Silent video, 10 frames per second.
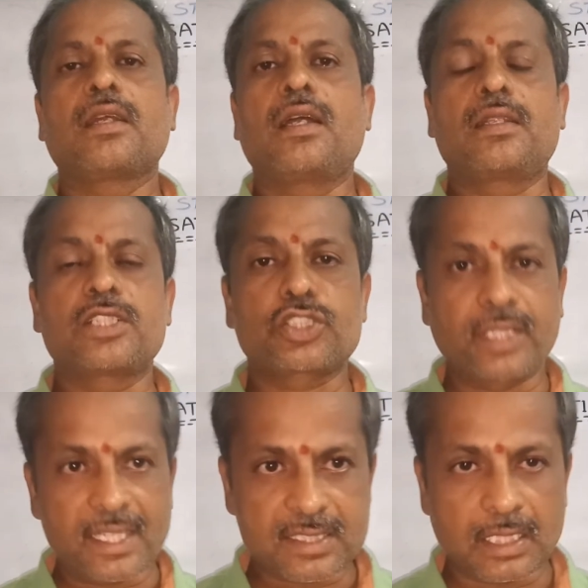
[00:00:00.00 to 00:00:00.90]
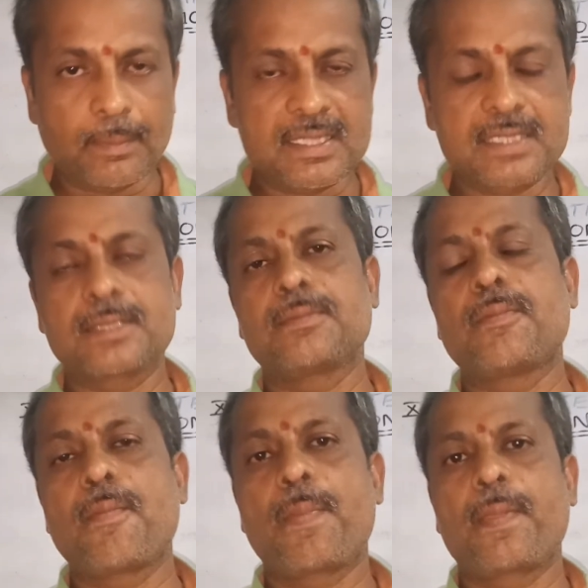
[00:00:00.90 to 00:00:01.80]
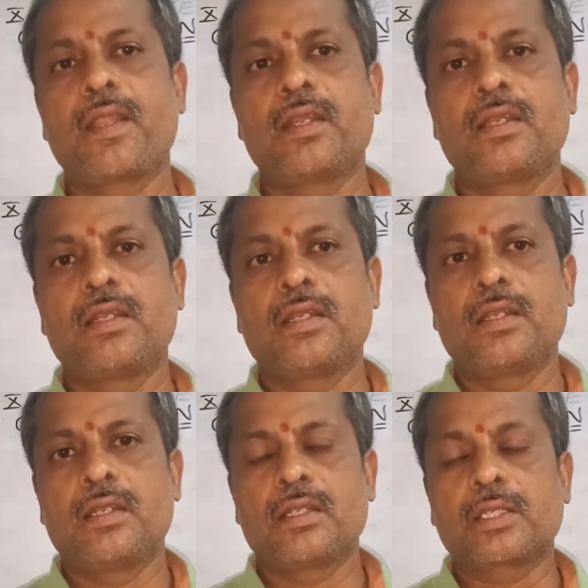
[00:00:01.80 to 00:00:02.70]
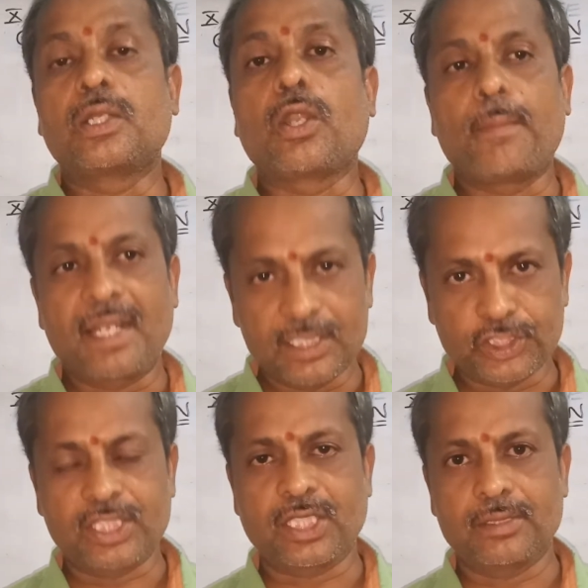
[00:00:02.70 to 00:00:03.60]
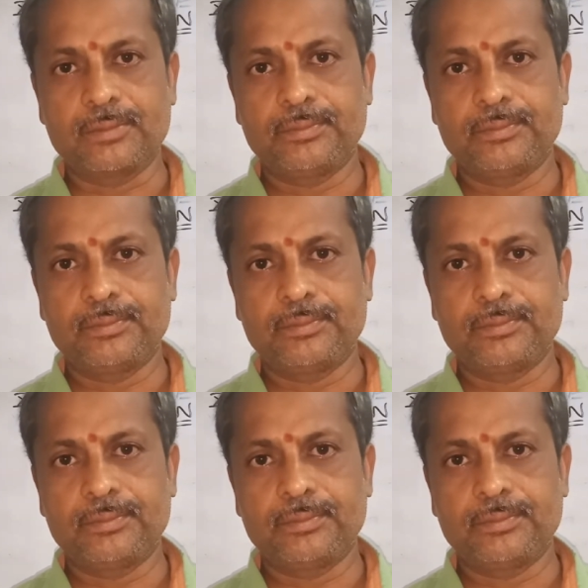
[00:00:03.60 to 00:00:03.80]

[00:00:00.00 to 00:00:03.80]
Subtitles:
and state syllabus globalization.